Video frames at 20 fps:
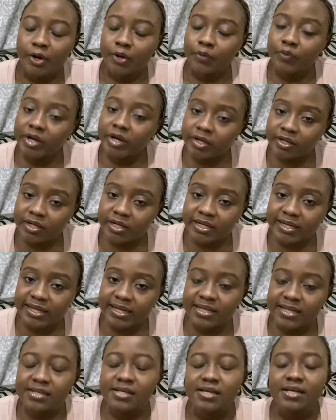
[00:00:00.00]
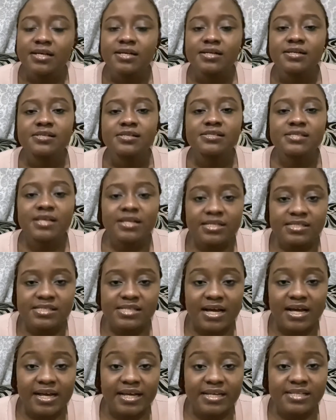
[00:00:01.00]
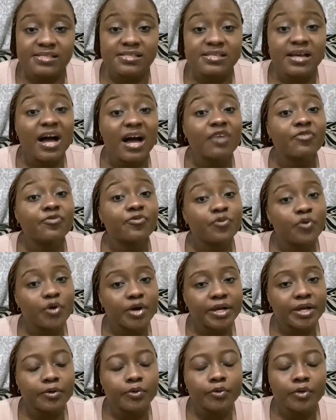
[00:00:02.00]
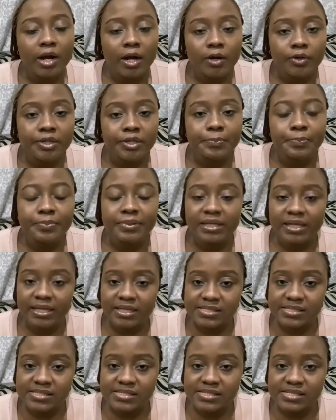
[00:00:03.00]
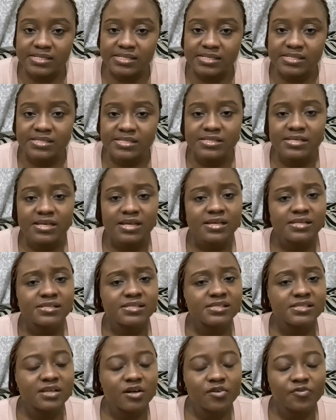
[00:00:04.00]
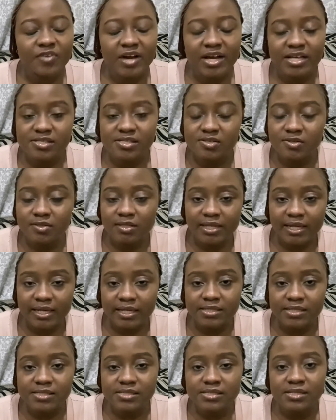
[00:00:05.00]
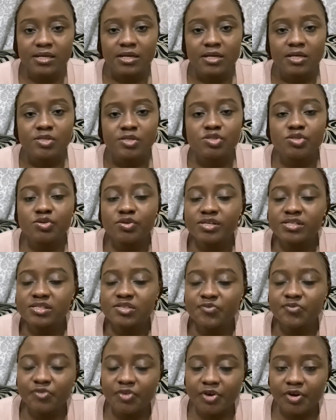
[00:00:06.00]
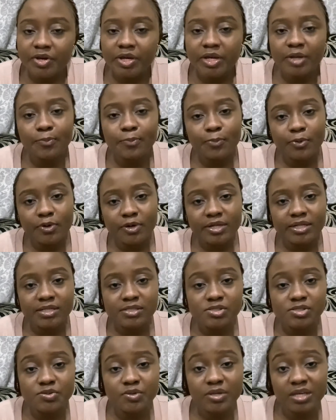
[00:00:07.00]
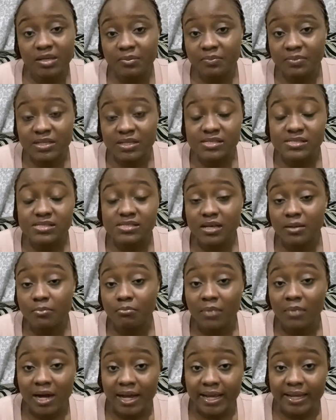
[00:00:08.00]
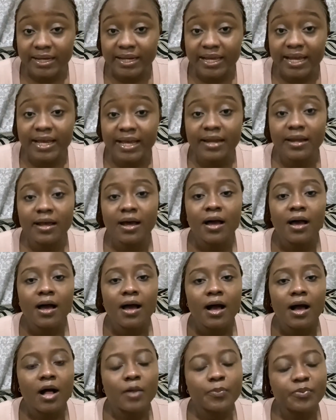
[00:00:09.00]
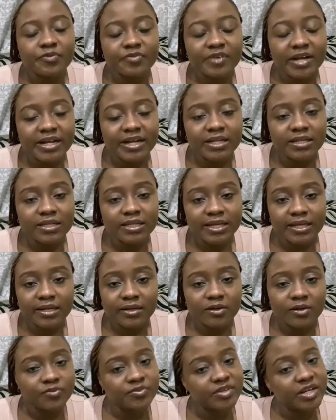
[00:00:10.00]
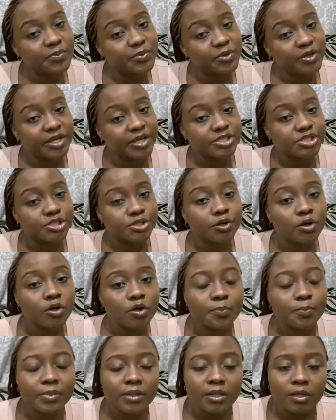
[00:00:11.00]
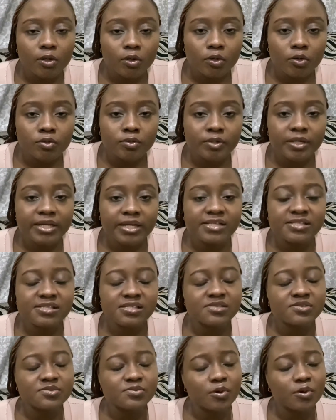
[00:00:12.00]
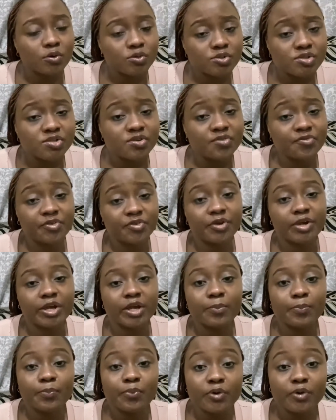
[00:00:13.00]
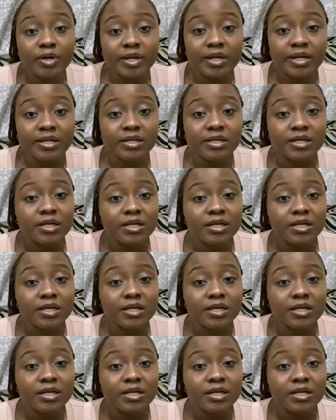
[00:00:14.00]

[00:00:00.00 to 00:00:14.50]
regularly, sanitize, avoid crowded places, self-isolate. So it's very important to keep this in mind. And I'll provide a link of WHO below. It's also very important